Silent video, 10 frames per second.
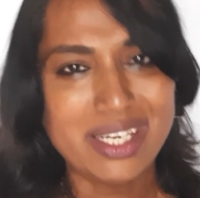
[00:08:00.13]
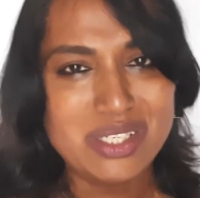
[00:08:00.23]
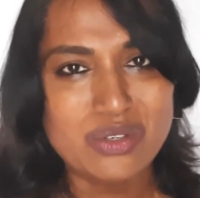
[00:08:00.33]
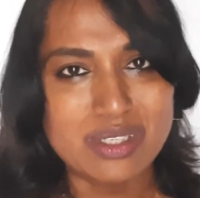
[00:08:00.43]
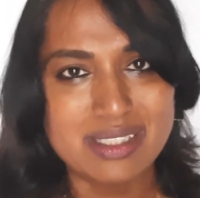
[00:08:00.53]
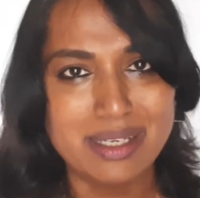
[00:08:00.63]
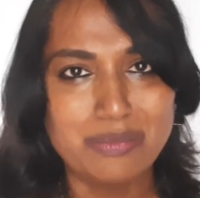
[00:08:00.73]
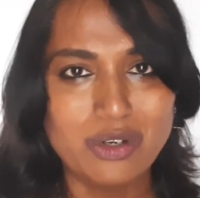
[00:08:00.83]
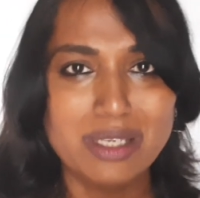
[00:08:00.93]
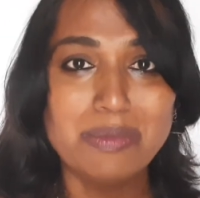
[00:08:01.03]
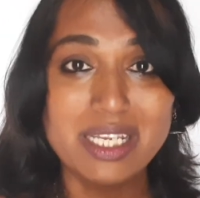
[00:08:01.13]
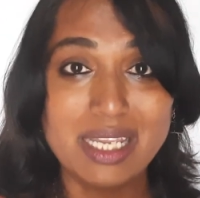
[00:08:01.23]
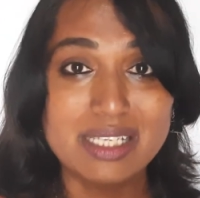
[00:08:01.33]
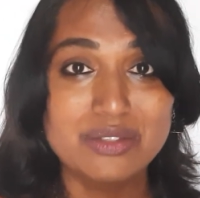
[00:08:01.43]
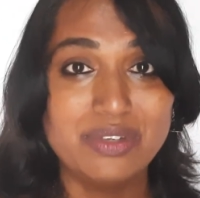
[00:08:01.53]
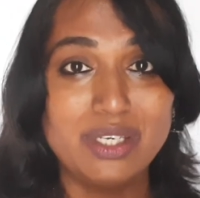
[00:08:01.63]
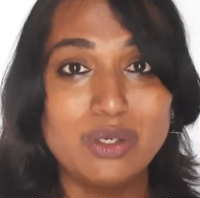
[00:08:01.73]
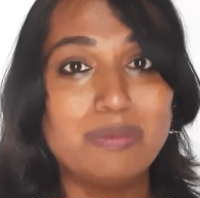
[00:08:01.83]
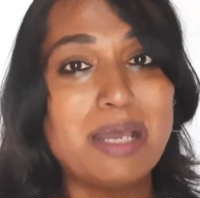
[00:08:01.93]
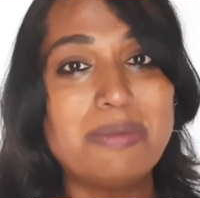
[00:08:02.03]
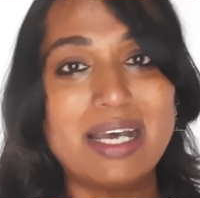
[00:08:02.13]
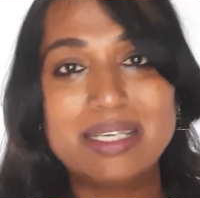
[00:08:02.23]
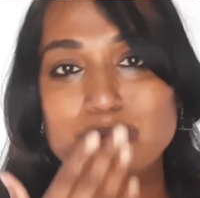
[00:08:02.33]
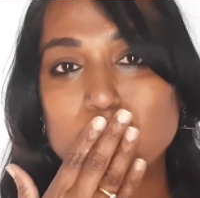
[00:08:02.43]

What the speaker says: interesting book in my next video. Bye bye.